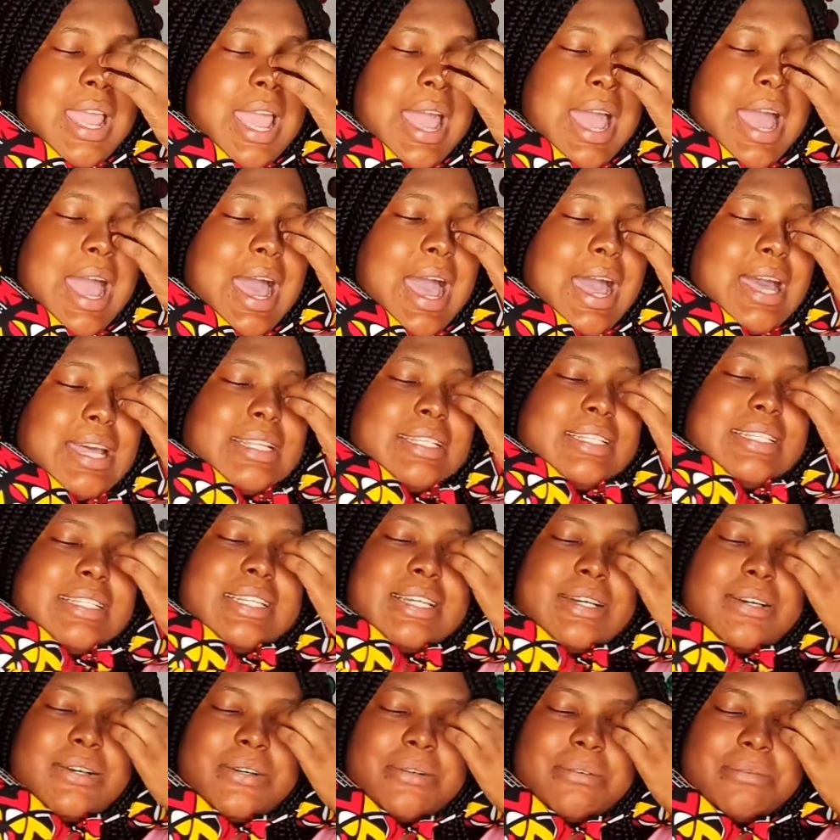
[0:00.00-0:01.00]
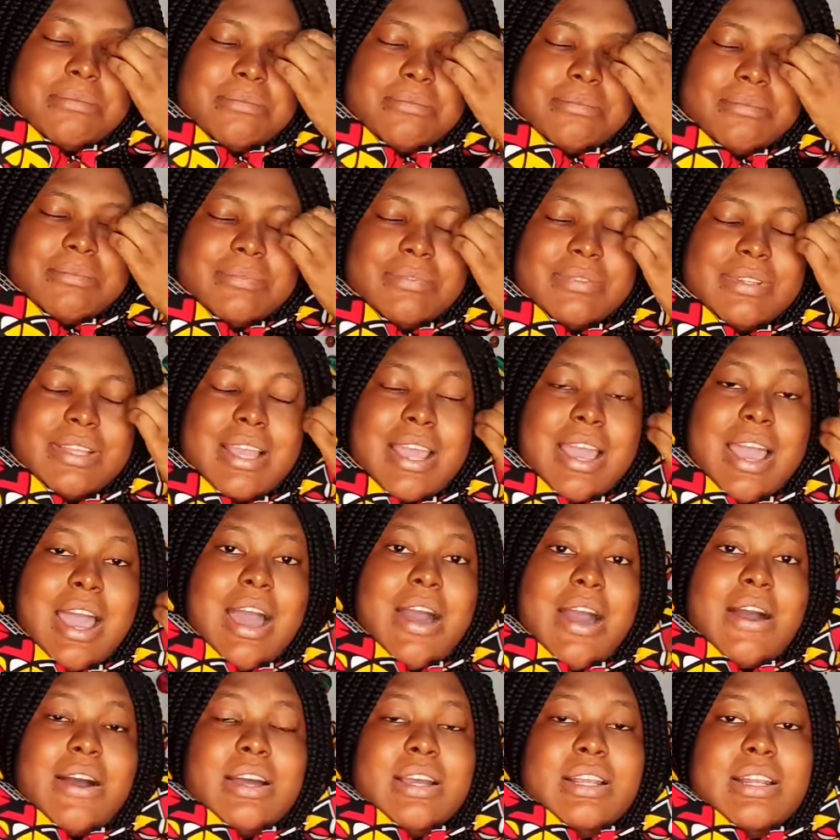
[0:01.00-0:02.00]
and
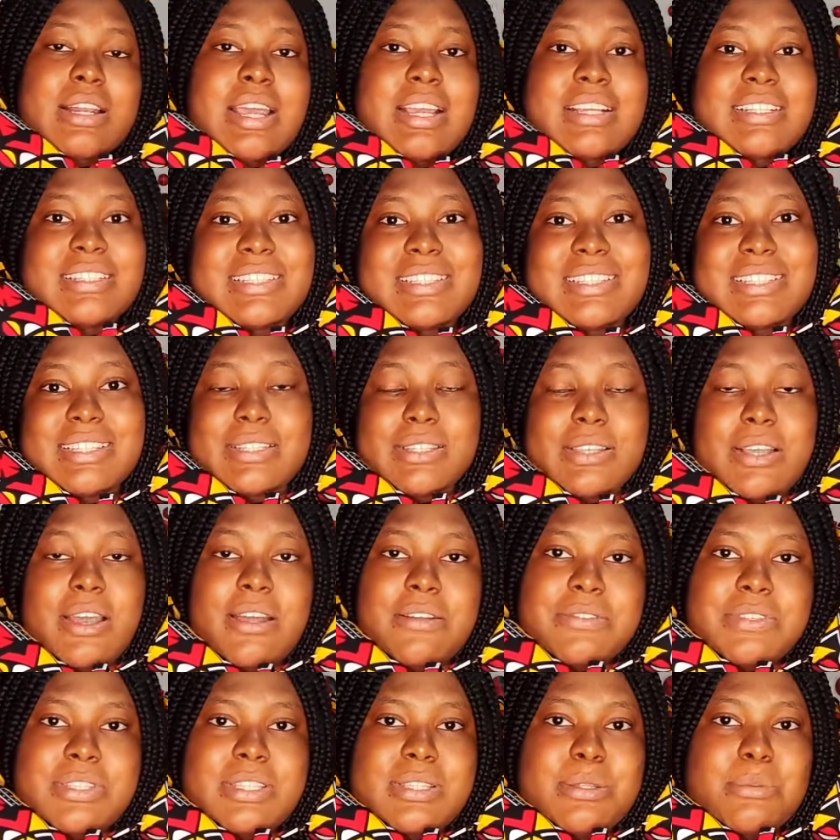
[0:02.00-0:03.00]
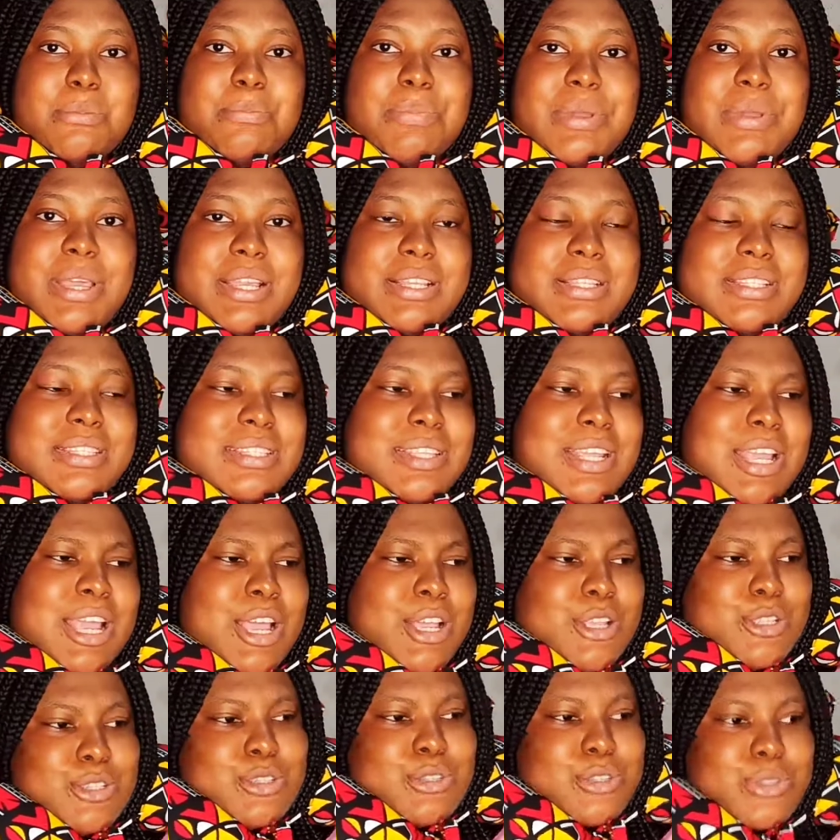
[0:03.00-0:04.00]
our clients deserves the best.
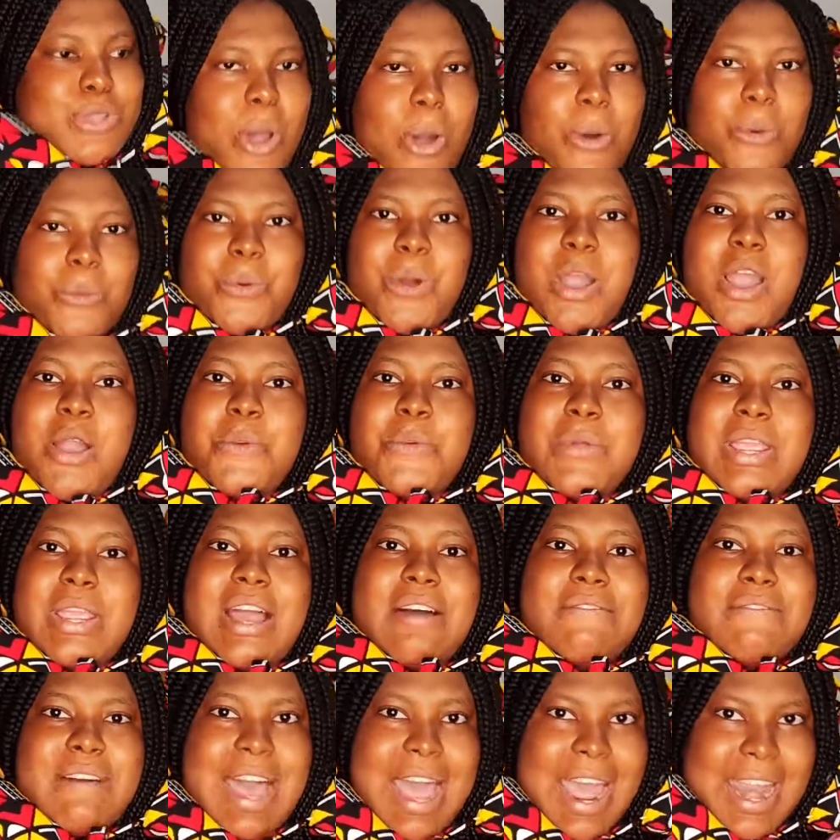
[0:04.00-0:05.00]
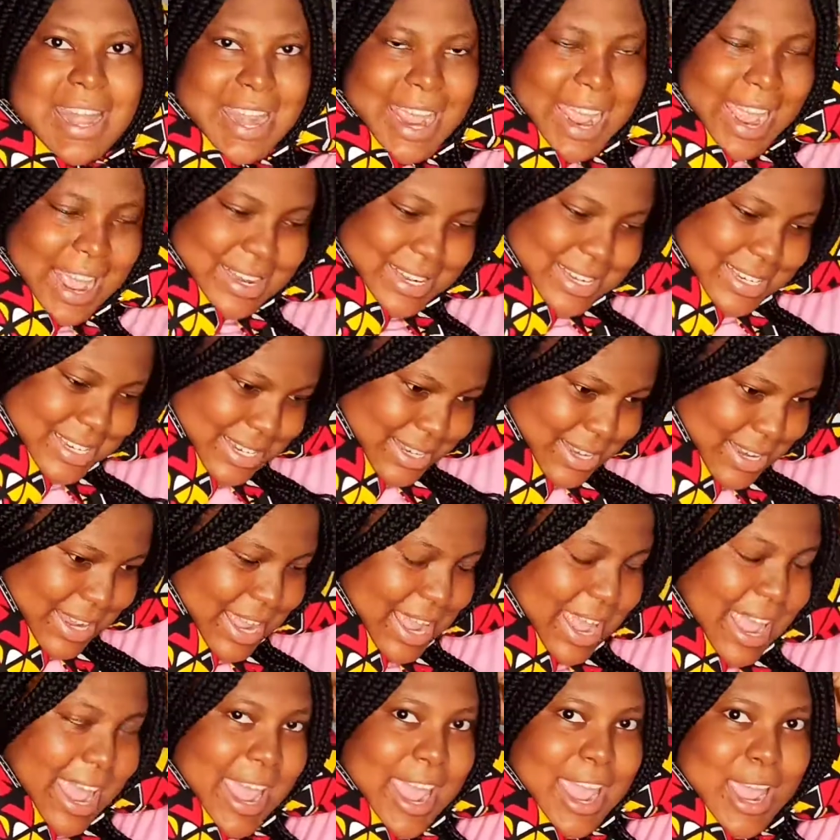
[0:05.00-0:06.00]
So we have added
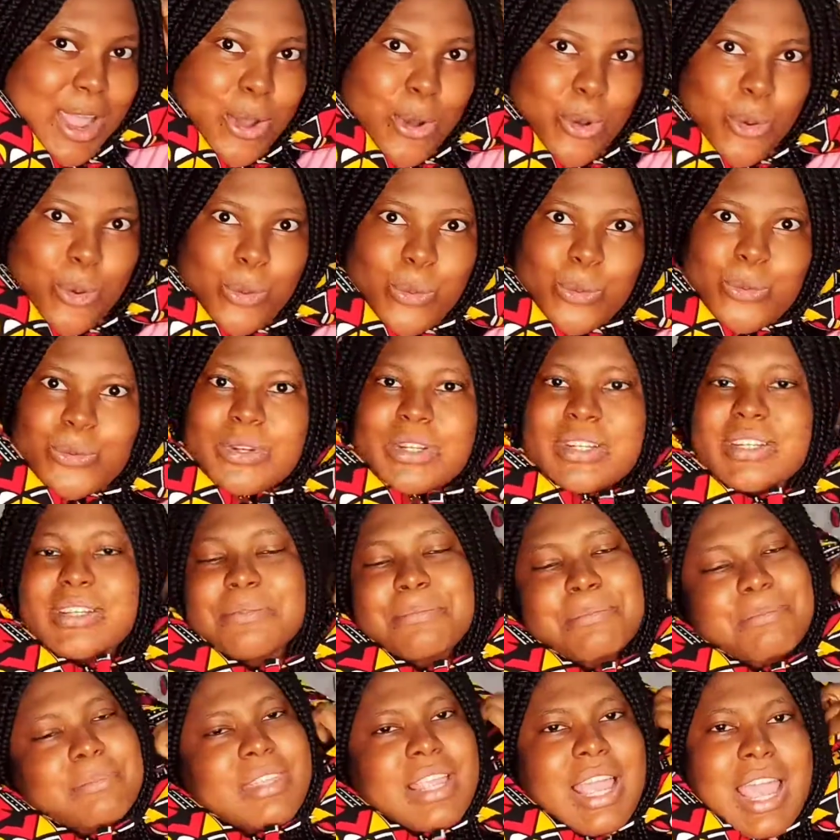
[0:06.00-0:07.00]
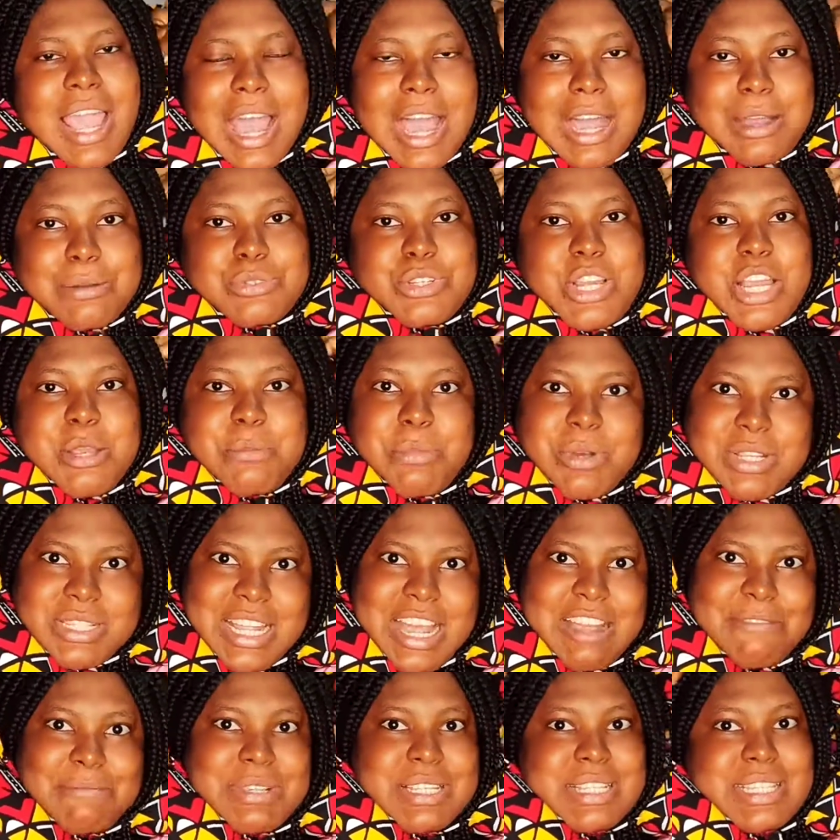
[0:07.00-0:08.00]
a hood. I'm sure you must have been